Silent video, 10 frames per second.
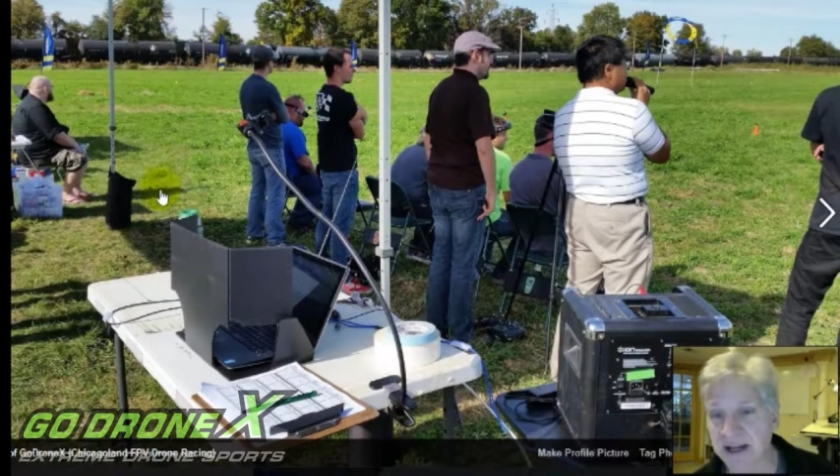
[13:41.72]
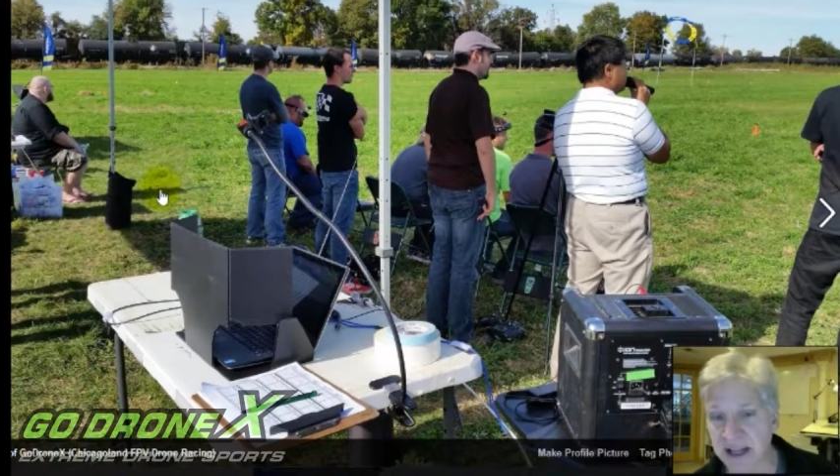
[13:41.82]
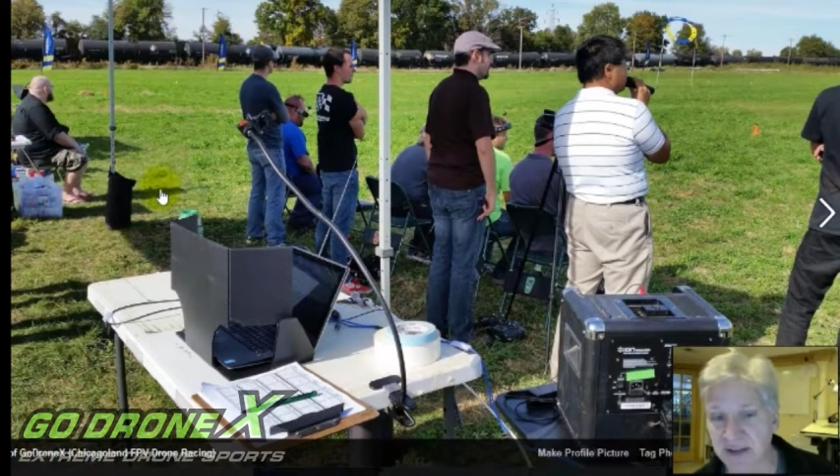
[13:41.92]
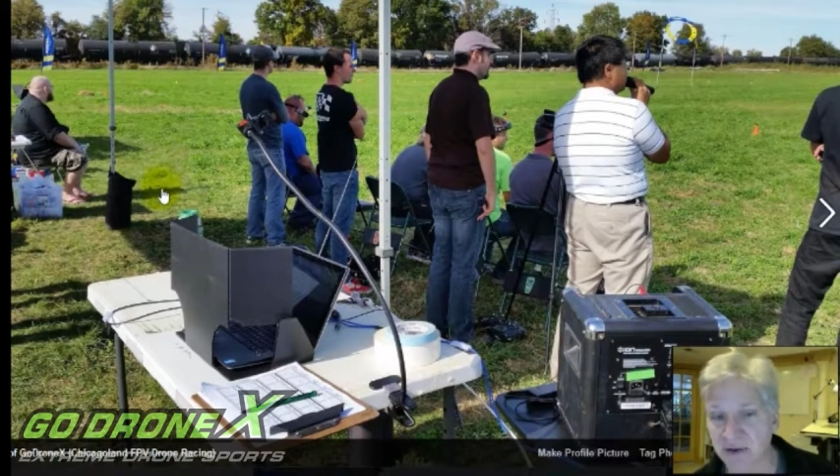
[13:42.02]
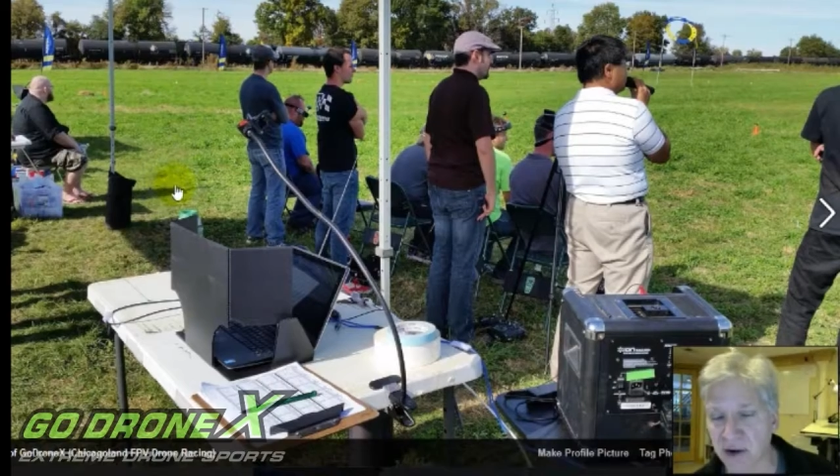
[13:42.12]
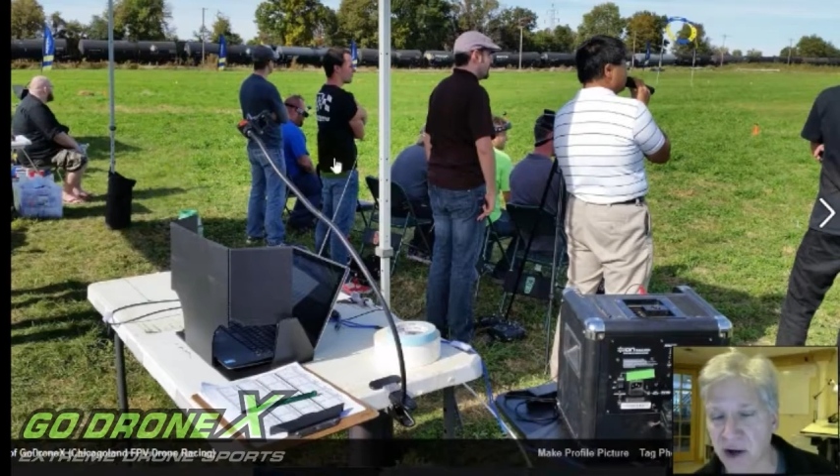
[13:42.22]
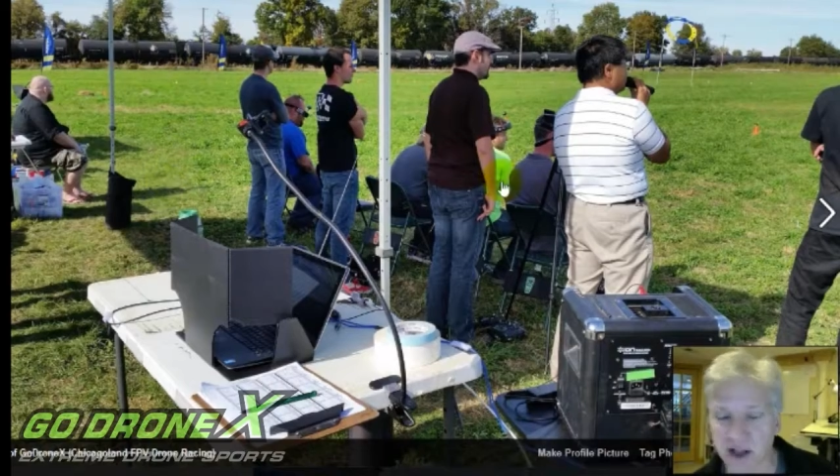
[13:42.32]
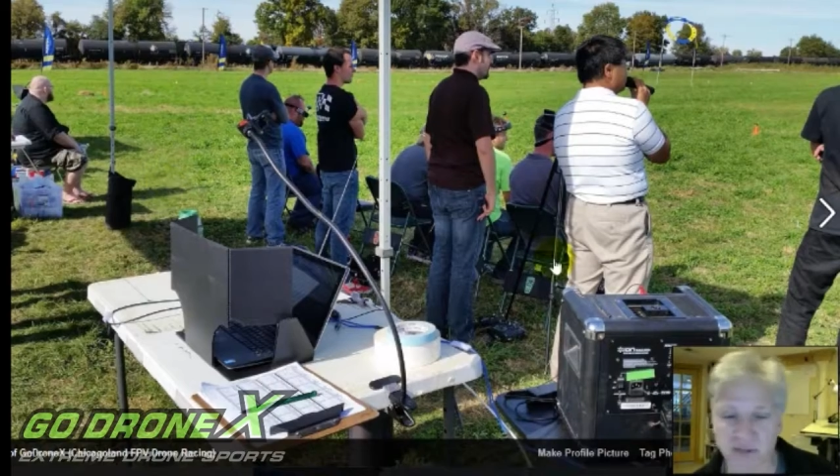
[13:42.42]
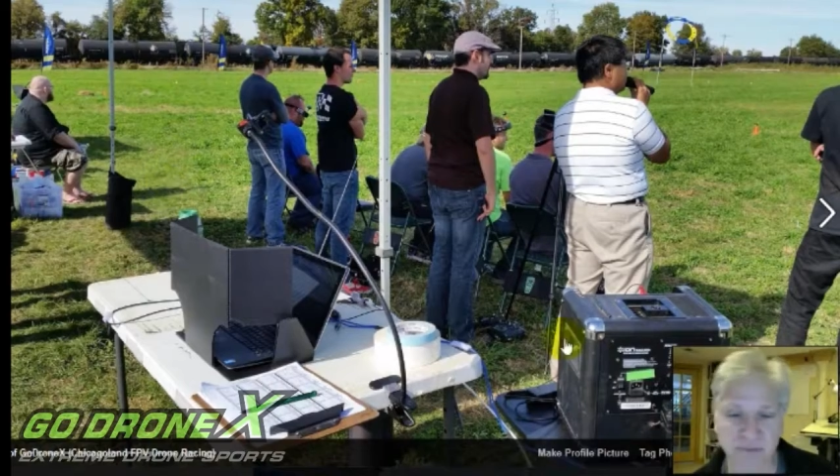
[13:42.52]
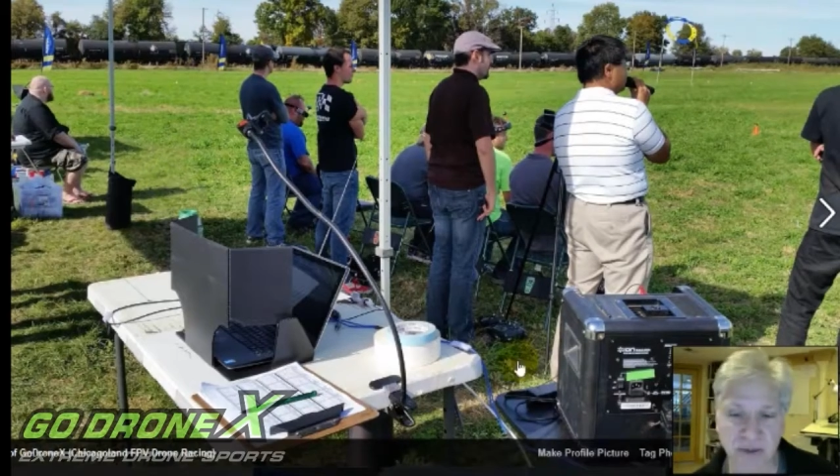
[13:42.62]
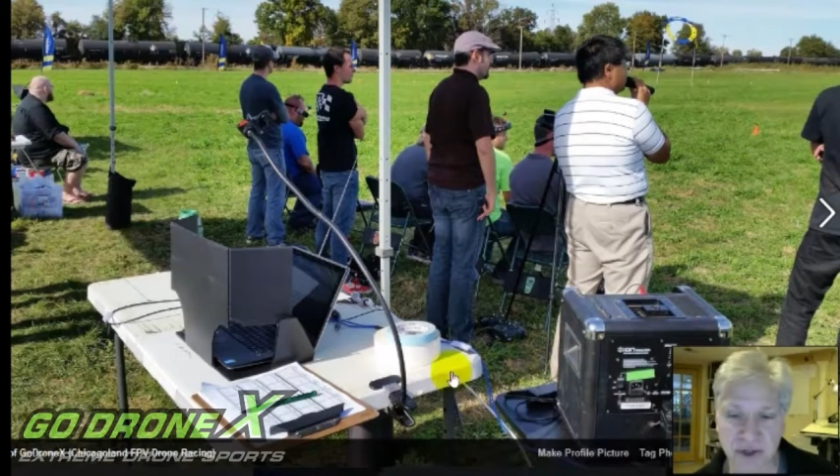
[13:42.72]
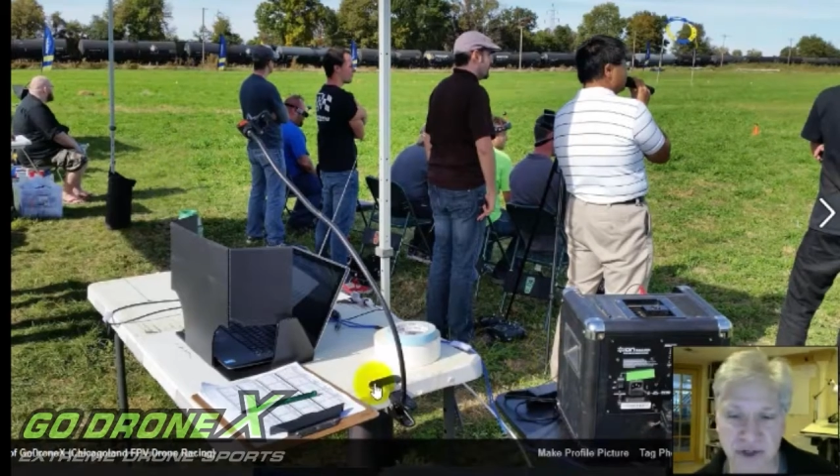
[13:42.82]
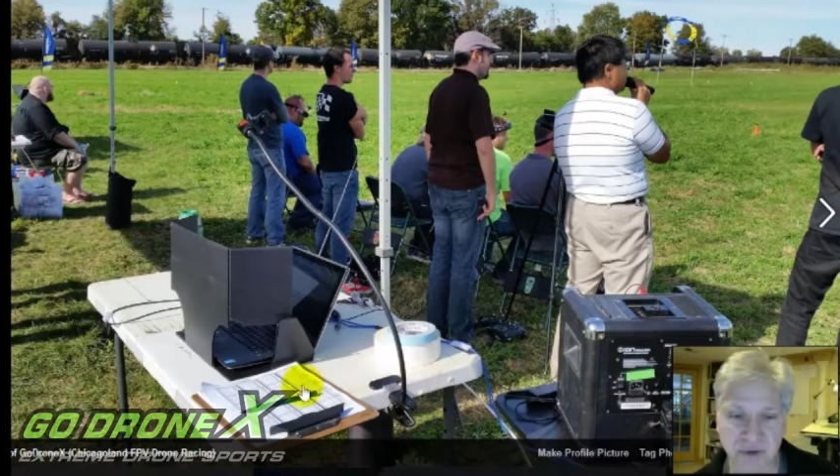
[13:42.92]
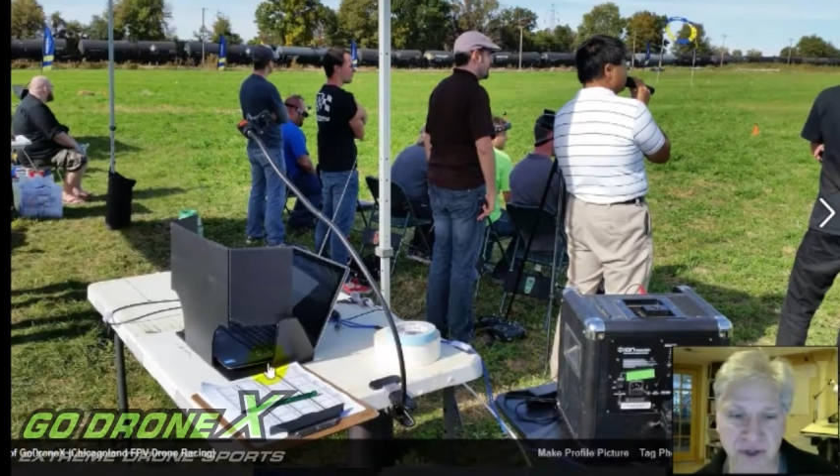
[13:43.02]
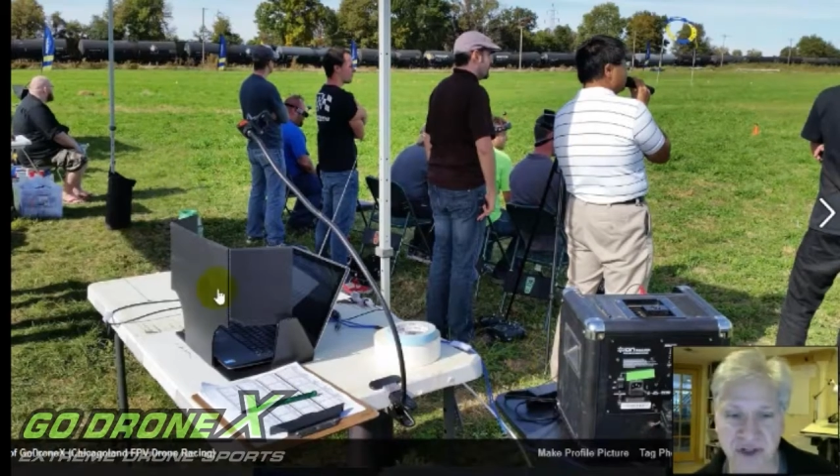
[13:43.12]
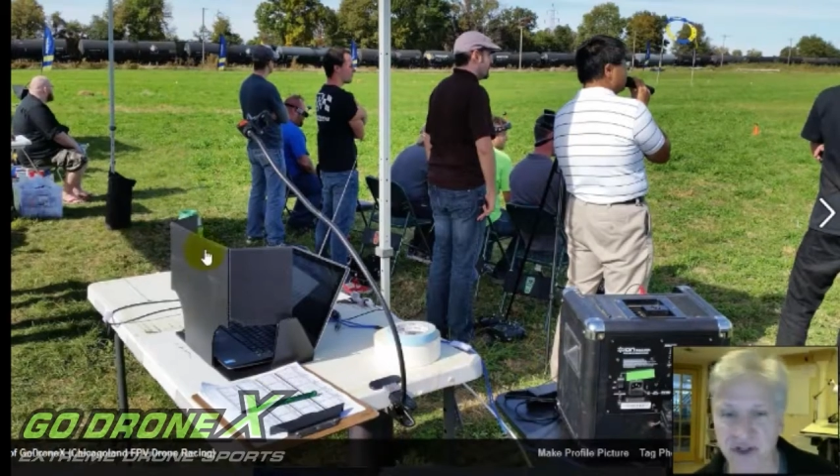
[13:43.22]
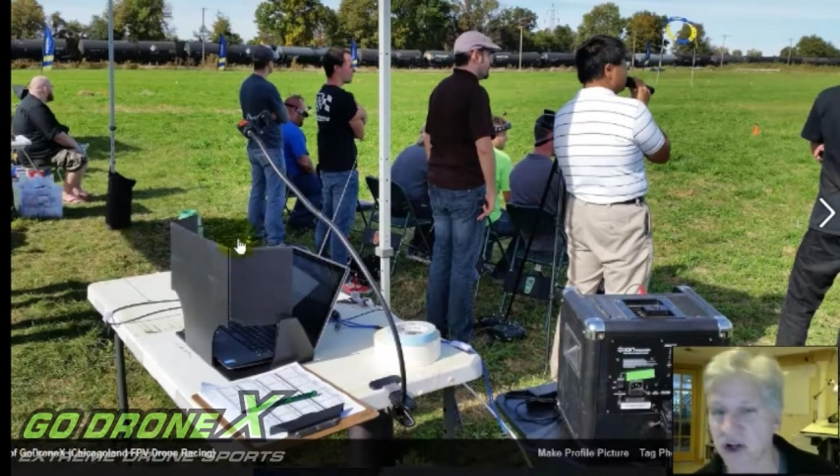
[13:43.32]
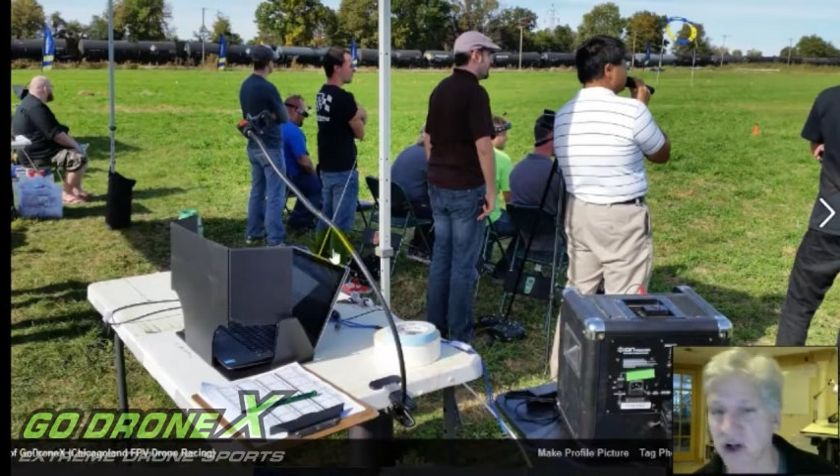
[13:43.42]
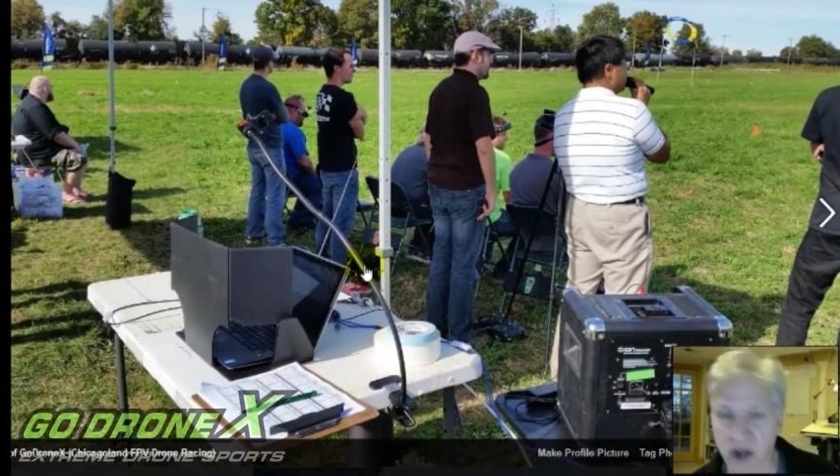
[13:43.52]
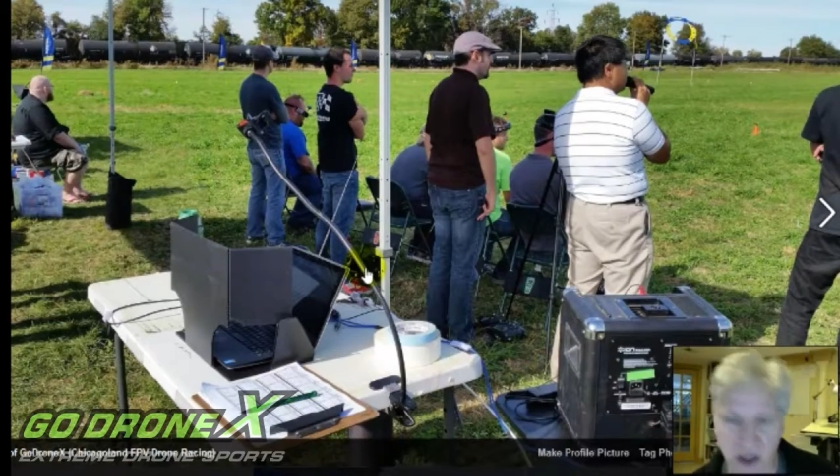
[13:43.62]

can have all of my registration,